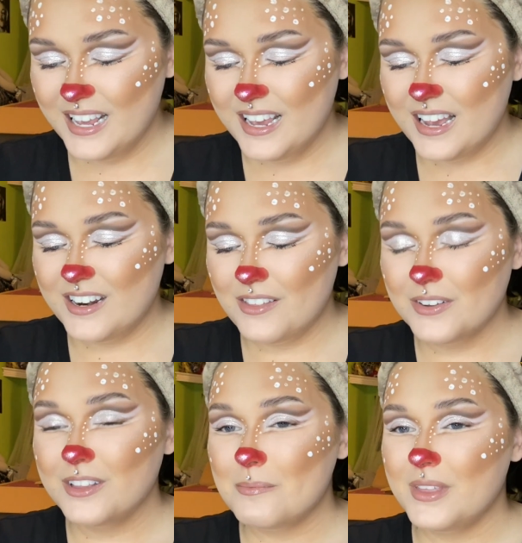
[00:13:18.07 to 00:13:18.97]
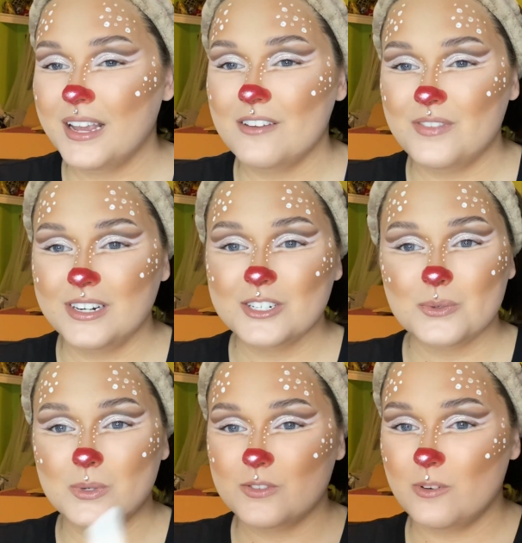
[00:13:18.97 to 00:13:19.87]
Another lip thing I finished
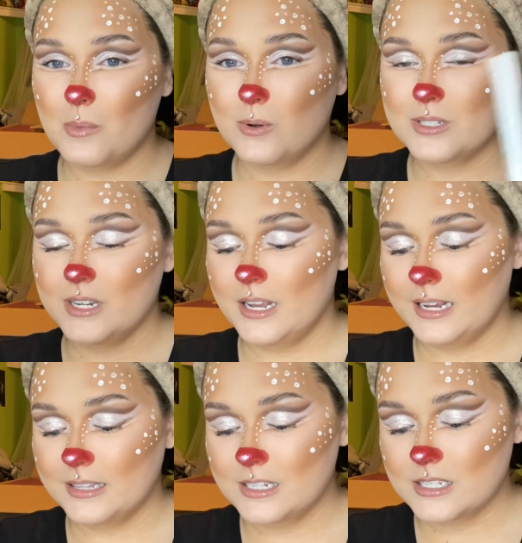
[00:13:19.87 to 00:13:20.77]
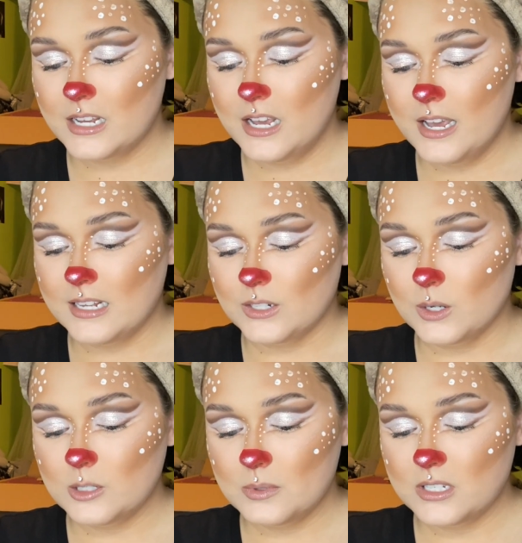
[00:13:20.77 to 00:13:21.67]
was from Ulta. I got this as a
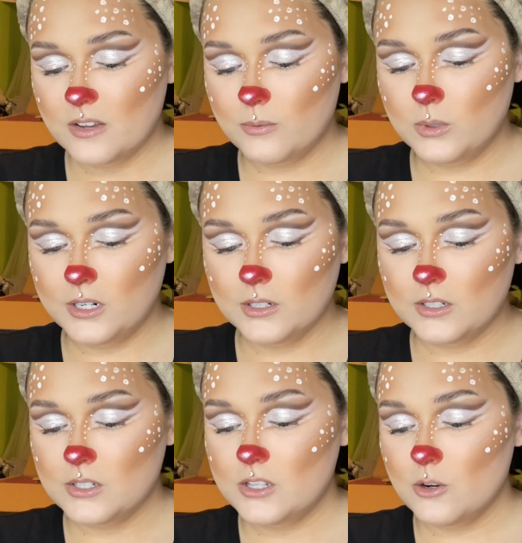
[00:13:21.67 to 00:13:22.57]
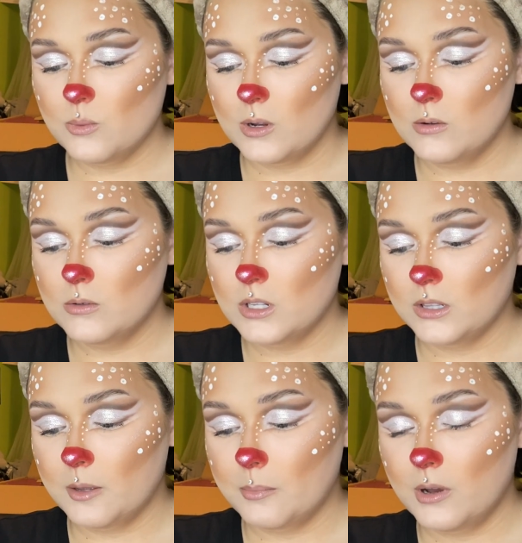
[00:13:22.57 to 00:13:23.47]
Christmas gift one year. This is their Rose
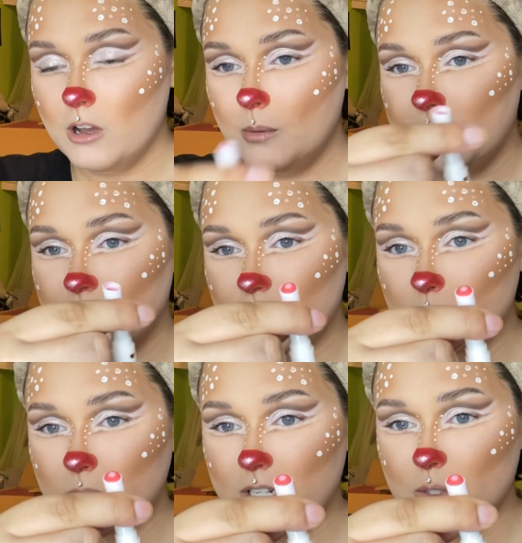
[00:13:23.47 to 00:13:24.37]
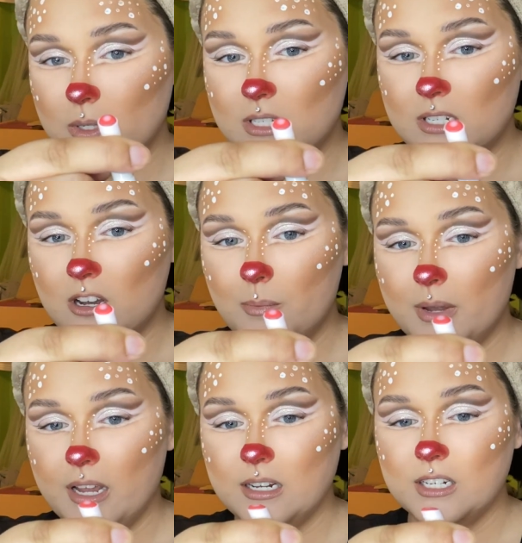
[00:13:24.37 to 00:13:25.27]
lip balm, and she's one that twists up,
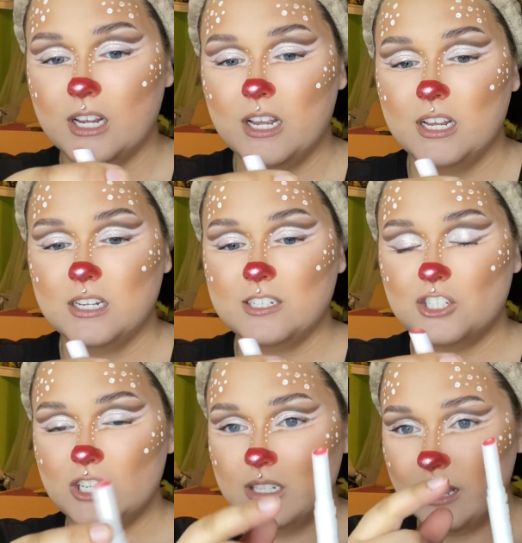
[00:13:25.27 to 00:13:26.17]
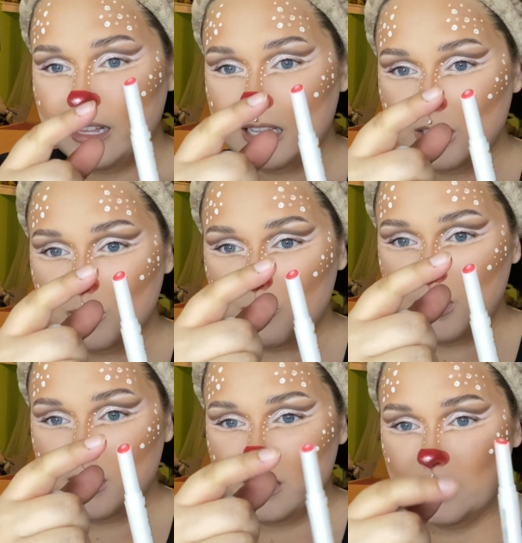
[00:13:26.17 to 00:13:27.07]
and this
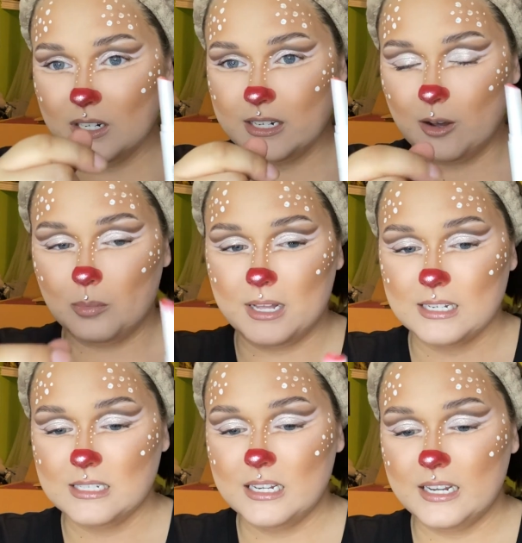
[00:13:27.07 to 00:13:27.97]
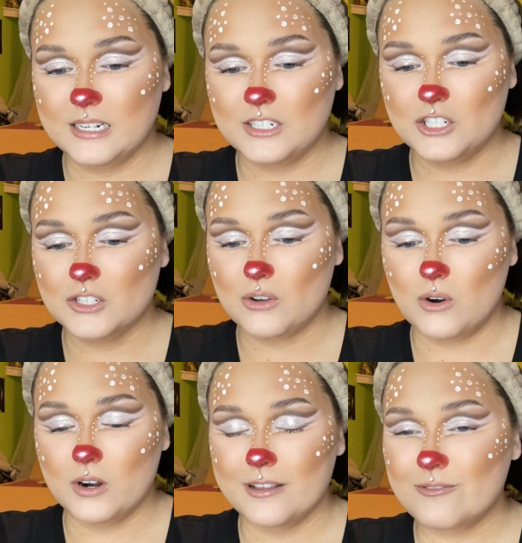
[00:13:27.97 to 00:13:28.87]
piece in here is now plastic, and it's just
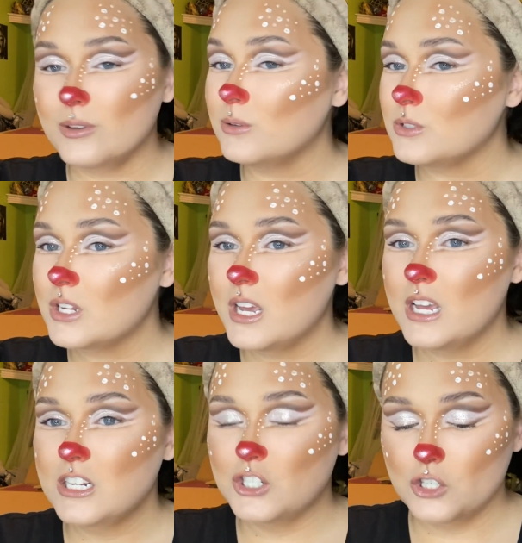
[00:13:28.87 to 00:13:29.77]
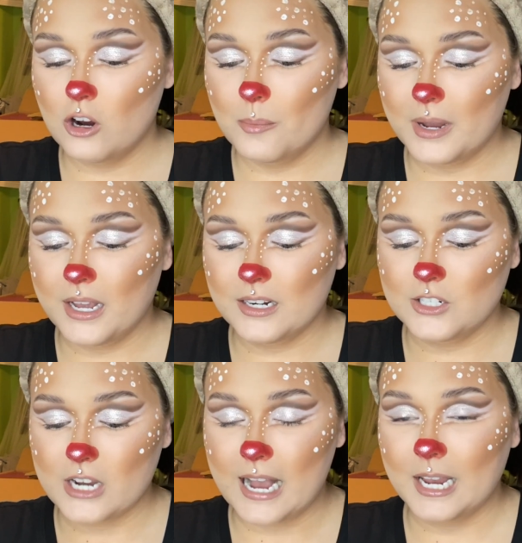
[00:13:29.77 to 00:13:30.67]
hard. It feels sharp and kind of
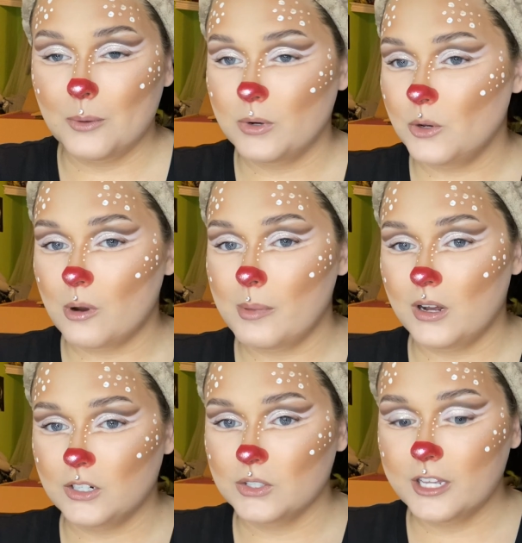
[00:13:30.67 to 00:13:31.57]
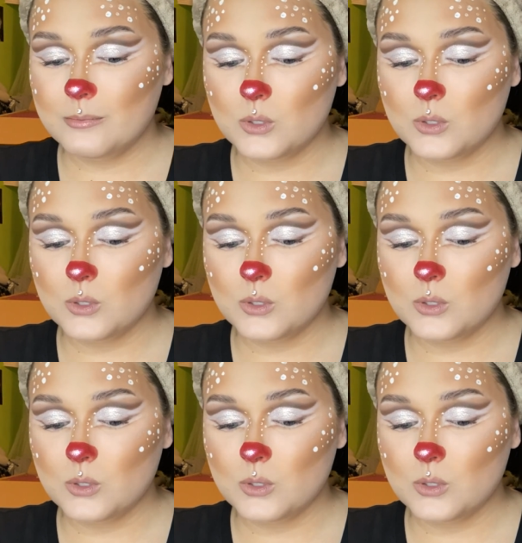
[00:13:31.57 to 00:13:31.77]
jagged when you rub it on your lips.